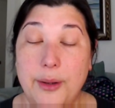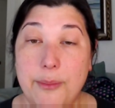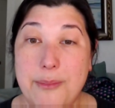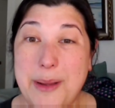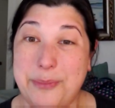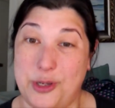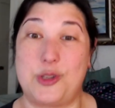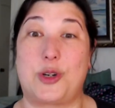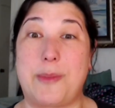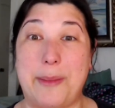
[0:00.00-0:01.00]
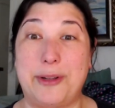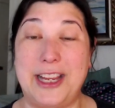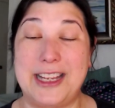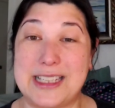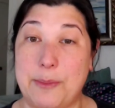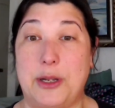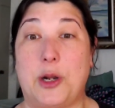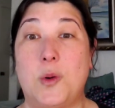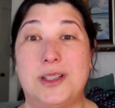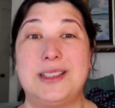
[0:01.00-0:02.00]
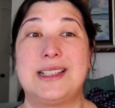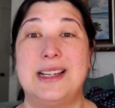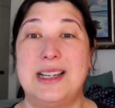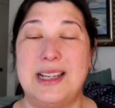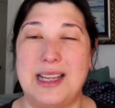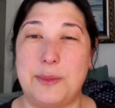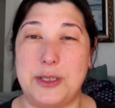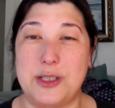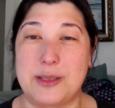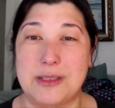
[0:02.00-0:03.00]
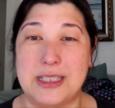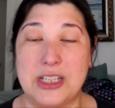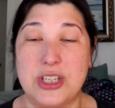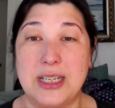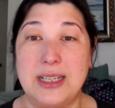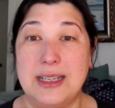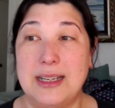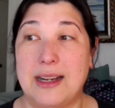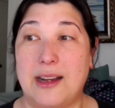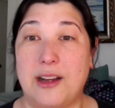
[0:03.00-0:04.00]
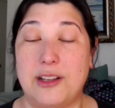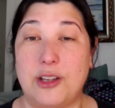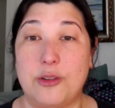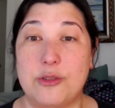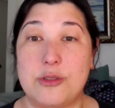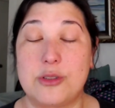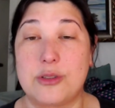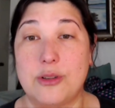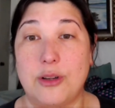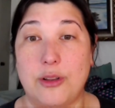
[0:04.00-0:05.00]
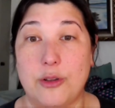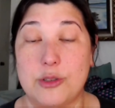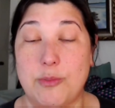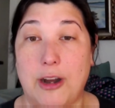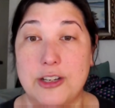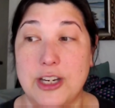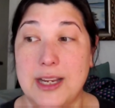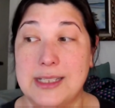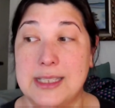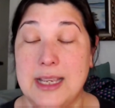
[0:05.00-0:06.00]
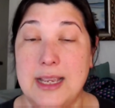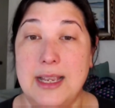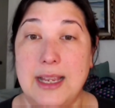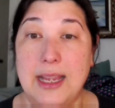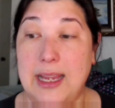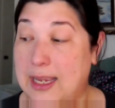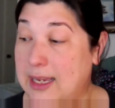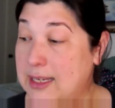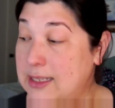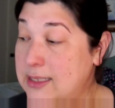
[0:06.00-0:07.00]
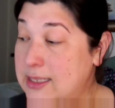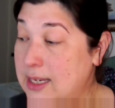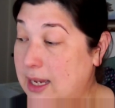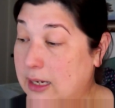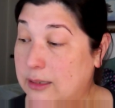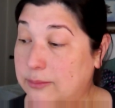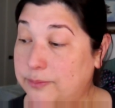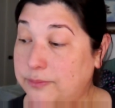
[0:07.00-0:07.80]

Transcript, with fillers: my those are my plans. I'm going to quilt. I'm going to do some stitching on those on those projects, and. Um,